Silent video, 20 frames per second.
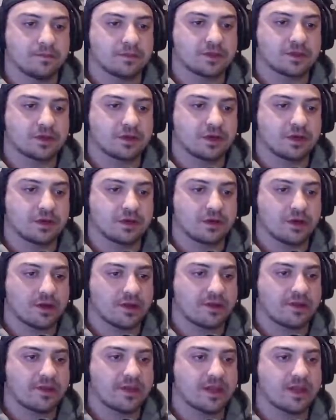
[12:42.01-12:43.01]
So I
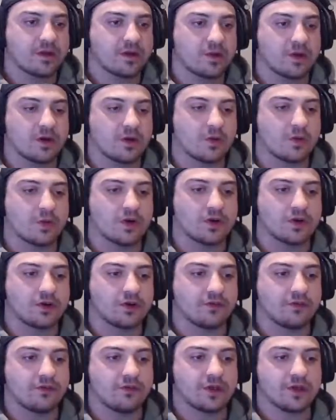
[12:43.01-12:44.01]
think what I want to
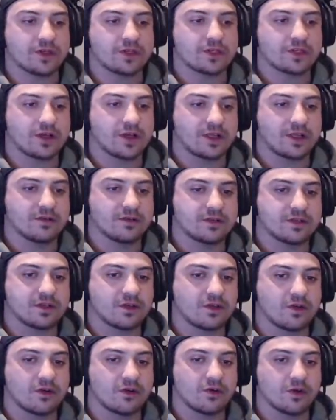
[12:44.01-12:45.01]
do first, like there is a
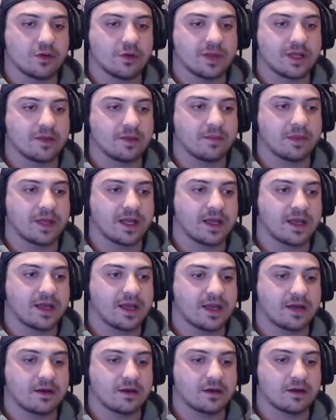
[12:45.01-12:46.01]
lot of room we can play
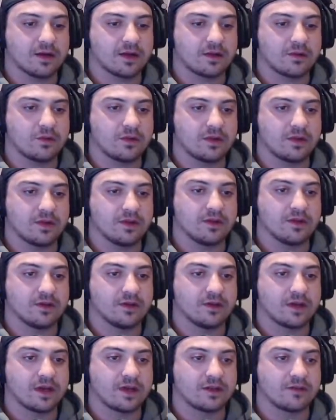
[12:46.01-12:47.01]
at with
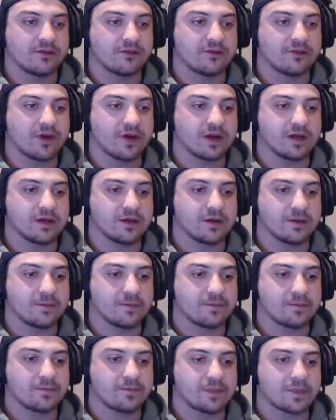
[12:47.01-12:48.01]
at the front,
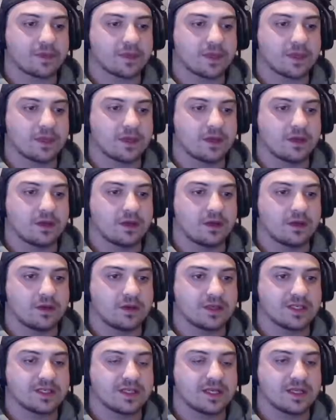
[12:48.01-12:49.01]
and
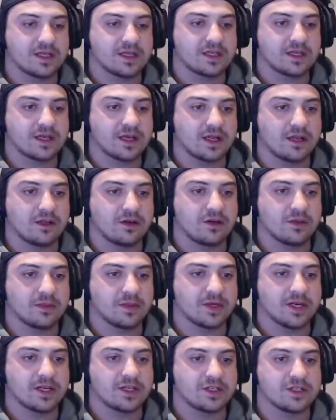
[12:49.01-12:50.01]
you can see the color
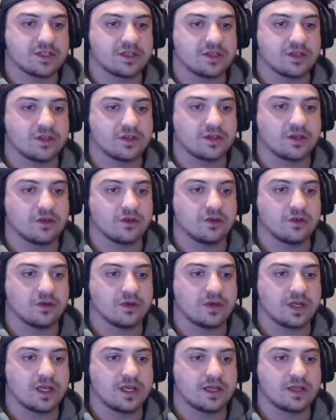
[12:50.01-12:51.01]
combinations. You got the
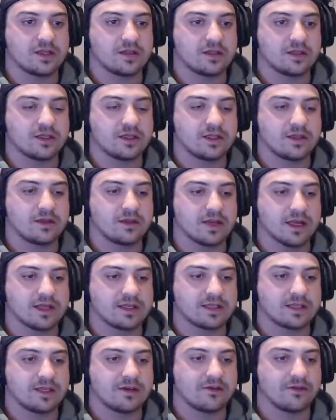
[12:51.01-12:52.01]
door here
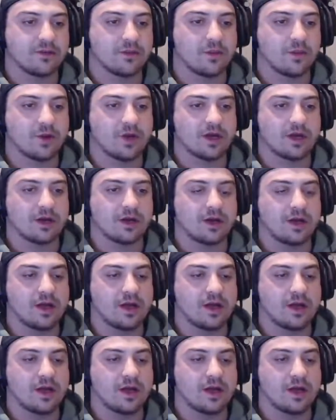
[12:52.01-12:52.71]
has a different white.